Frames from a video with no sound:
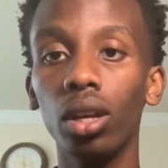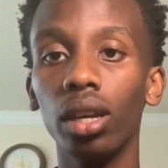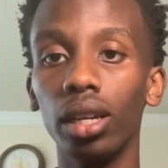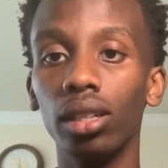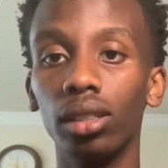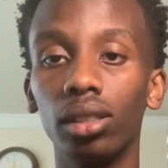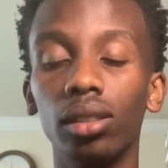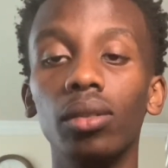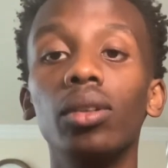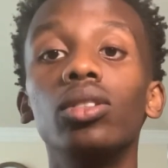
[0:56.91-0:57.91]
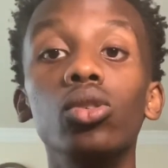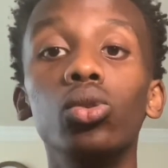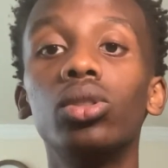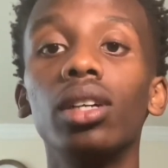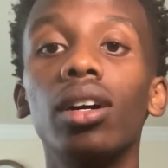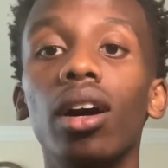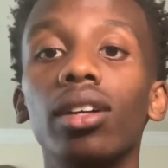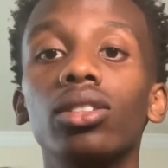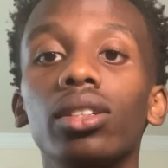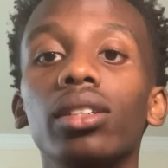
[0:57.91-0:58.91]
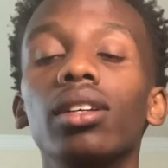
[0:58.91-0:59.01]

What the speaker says: It is used to conjure